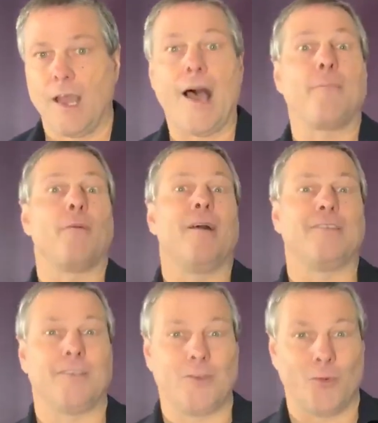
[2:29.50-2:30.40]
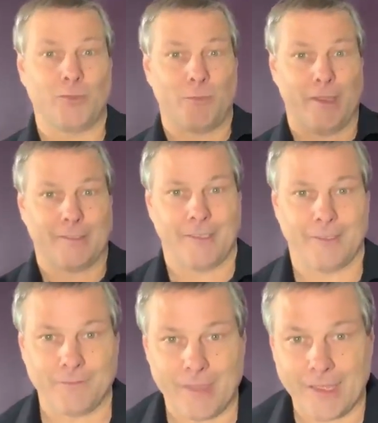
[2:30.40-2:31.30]
optimize the tone
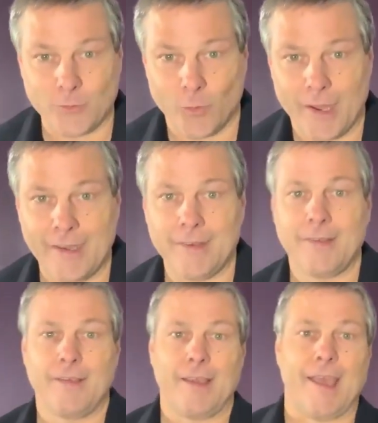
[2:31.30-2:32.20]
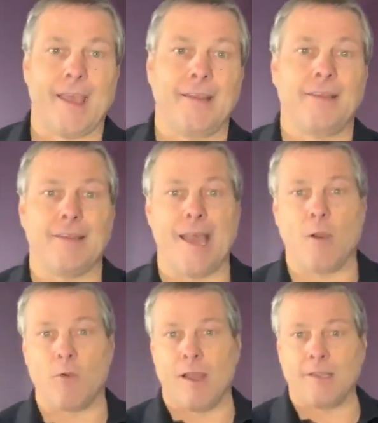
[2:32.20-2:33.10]
spacing. That's right. And now
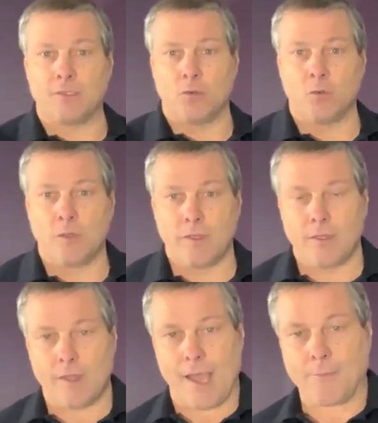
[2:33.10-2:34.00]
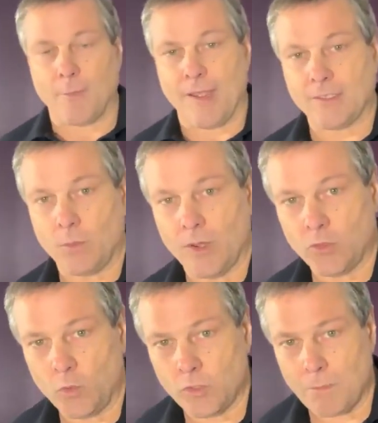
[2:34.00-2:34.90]
we're on to optimizing the
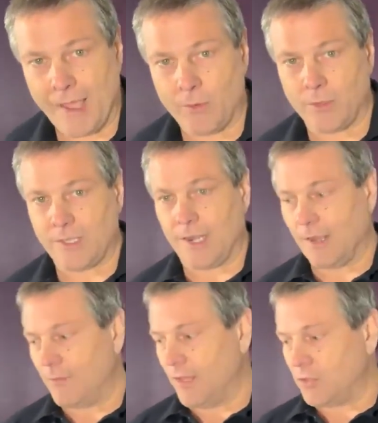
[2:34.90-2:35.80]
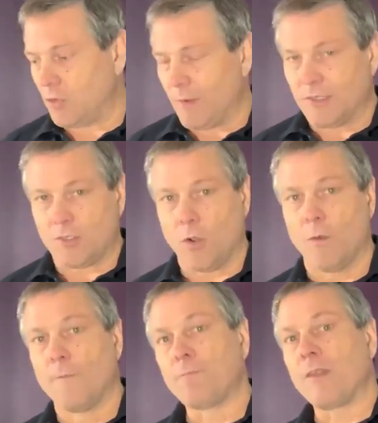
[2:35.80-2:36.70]
resolution bandwidth setting of the instrument. So,
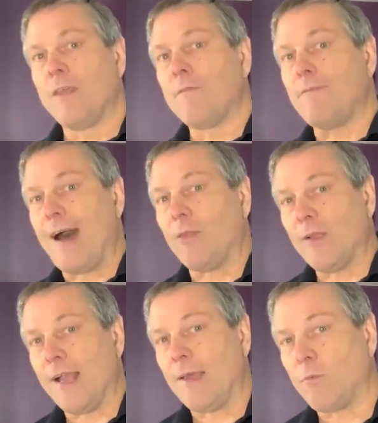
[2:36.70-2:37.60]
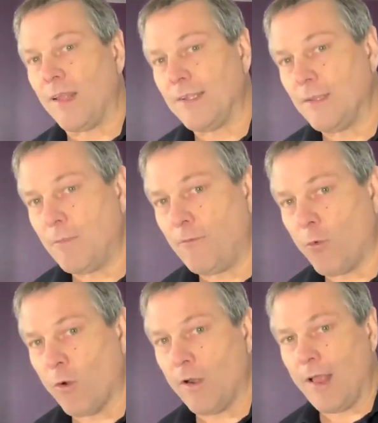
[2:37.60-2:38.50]
following on what I did
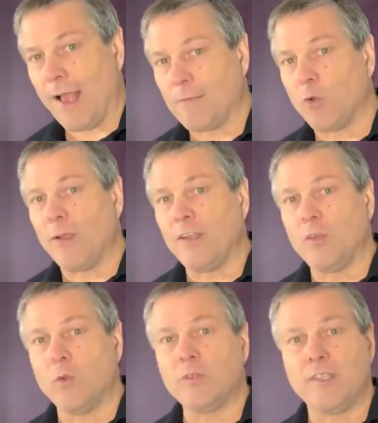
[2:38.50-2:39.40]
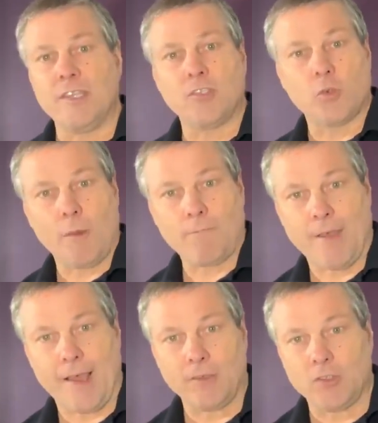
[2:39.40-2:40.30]
before, I'm going to use these script
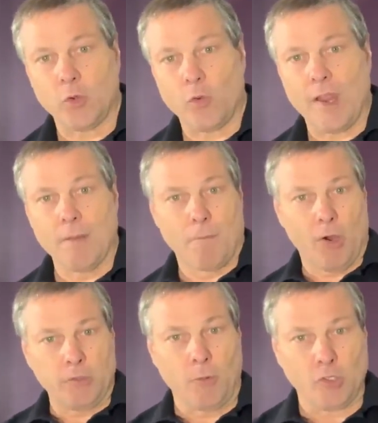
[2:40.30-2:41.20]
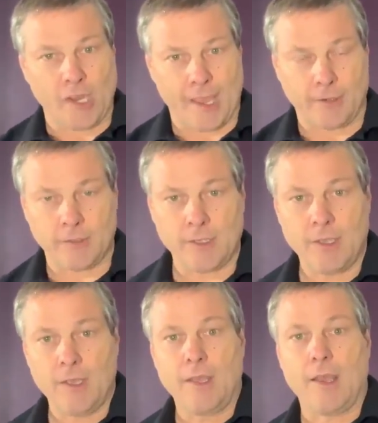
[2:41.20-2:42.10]
files to create multiple channels
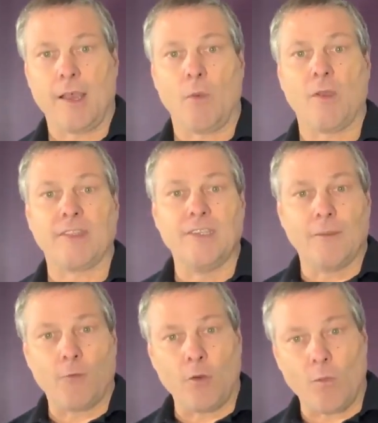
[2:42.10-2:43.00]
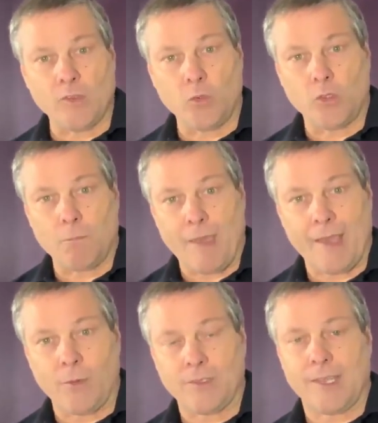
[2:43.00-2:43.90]
with different resolution
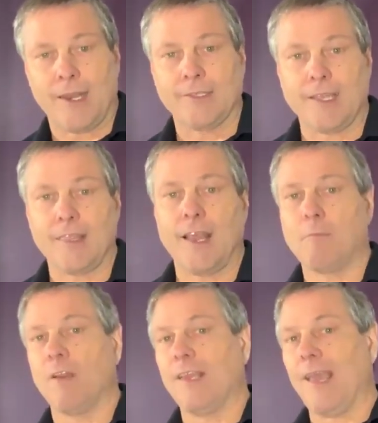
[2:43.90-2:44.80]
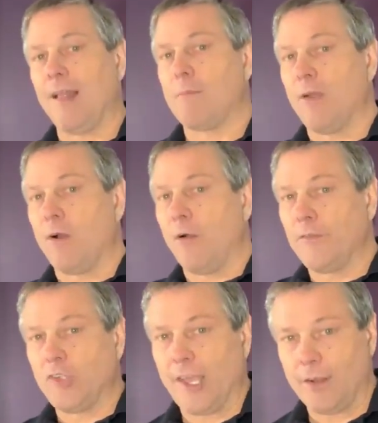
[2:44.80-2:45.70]
bandwidth settings, and then I'm going to calibrate all the
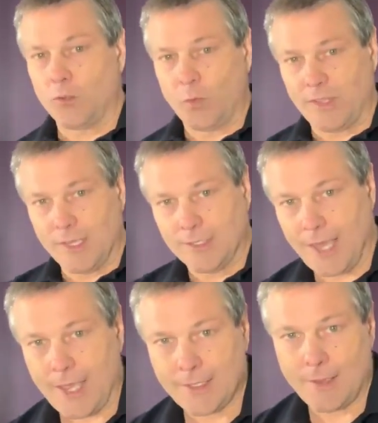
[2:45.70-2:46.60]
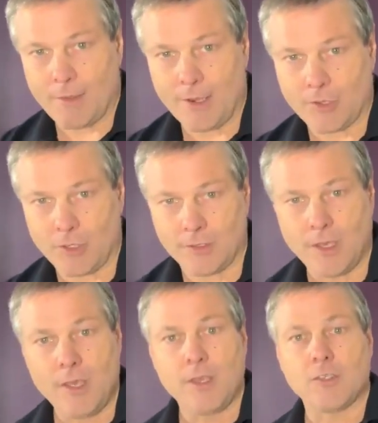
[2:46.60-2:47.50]
channels with the exact same conditions
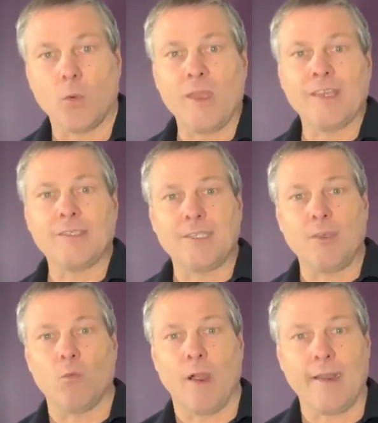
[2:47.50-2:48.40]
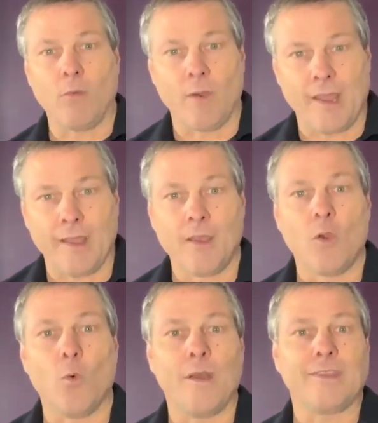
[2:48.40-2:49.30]
so we can see right away
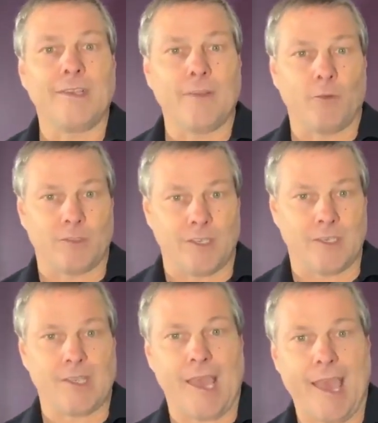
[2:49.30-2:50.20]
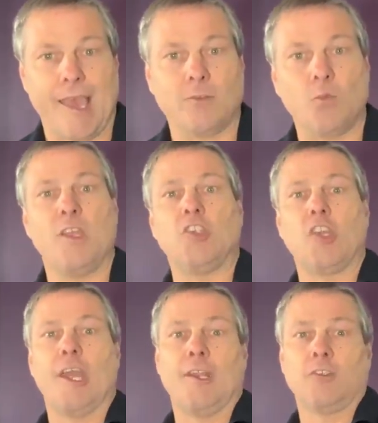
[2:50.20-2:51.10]
what the difference is as we
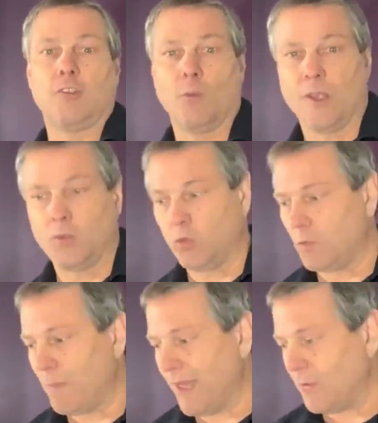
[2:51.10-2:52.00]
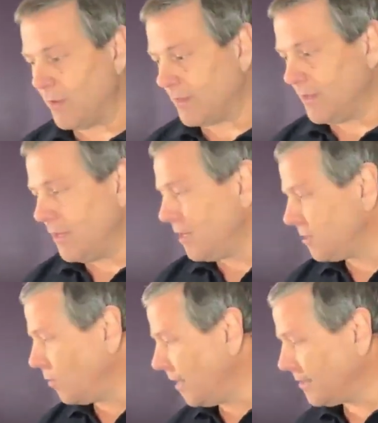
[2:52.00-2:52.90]
change the resolution bandwidth.
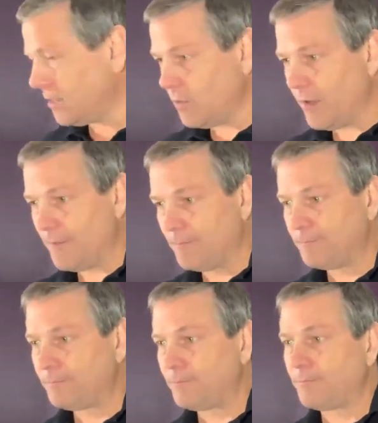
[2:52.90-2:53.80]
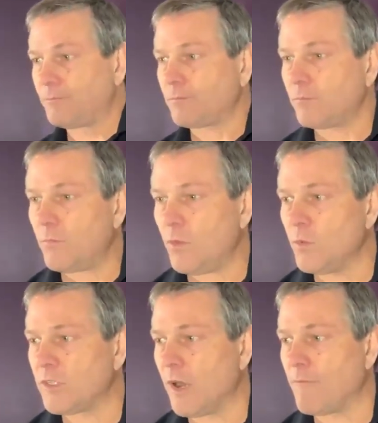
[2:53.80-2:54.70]
So let's do it. We'll
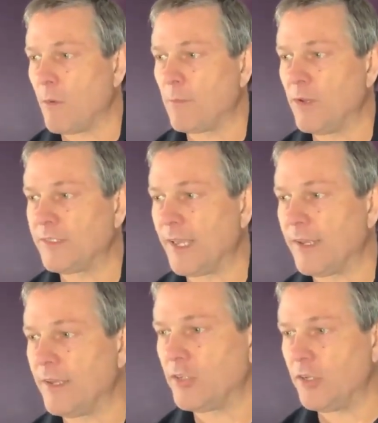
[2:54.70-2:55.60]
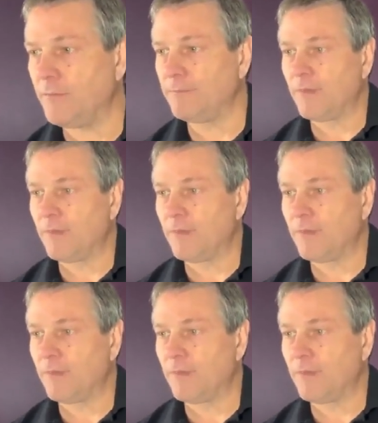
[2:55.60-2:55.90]
start from a preset condition.